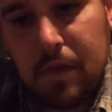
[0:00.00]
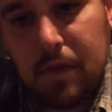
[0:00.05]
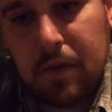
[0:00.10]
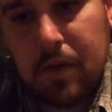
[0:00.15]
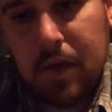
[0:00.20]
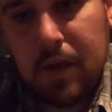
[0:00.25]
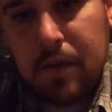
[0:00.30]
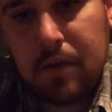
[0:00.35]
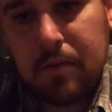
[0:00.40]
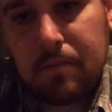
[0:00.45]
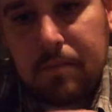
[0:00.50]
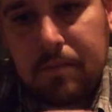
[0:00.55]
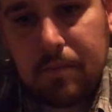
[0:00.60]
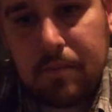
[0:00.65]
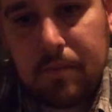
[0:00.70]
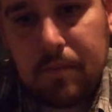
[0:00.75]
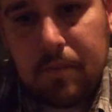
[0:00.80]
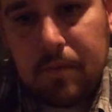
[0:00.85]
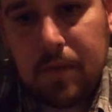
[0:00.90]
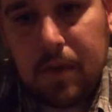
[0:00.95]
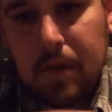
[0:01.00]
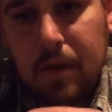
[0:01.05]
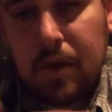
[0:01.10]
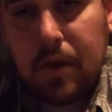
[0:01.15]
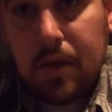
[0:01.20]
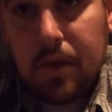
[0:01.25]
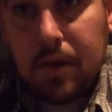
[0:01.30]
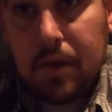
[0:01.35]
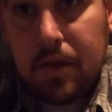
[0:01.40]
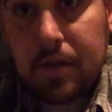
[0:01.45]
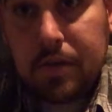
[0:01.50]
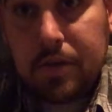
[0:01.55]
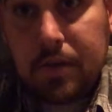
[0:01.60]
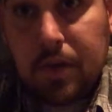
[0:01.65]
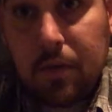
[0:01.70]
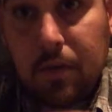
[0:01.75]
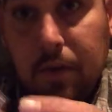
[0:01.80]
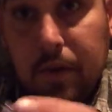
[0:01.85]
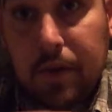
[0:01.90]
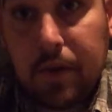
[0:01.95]
Okay,
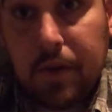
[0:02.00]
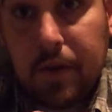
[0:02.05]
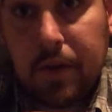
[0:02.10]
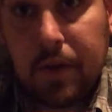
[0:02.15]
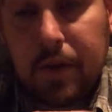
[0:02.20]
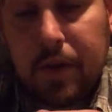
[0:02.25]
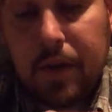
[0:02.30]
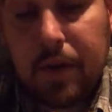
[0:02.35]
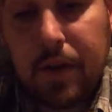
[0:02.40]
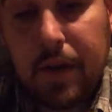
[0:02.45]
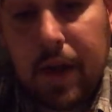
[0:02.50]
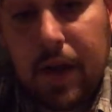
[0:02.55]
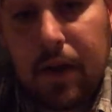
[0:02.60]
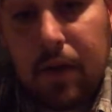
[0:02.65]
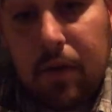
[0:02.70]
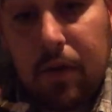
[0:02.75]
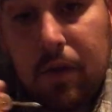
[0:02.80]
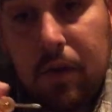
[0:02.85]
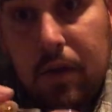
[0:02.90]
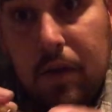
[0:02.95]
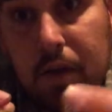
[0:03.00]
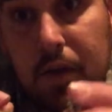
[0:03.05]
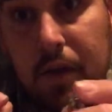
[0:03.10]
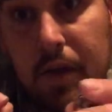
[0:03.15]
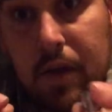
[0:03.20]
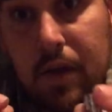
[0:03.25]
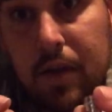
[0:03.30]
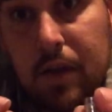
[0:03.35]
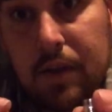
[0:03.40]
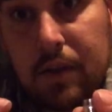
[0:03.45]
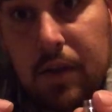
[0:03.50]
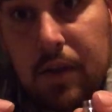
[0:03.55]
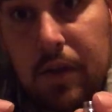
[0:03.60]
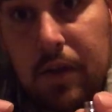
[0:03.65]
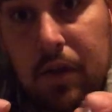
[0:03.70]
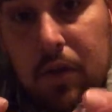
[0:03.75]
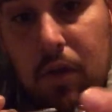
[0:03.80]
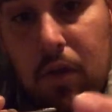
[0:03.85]
so we're good. Now the little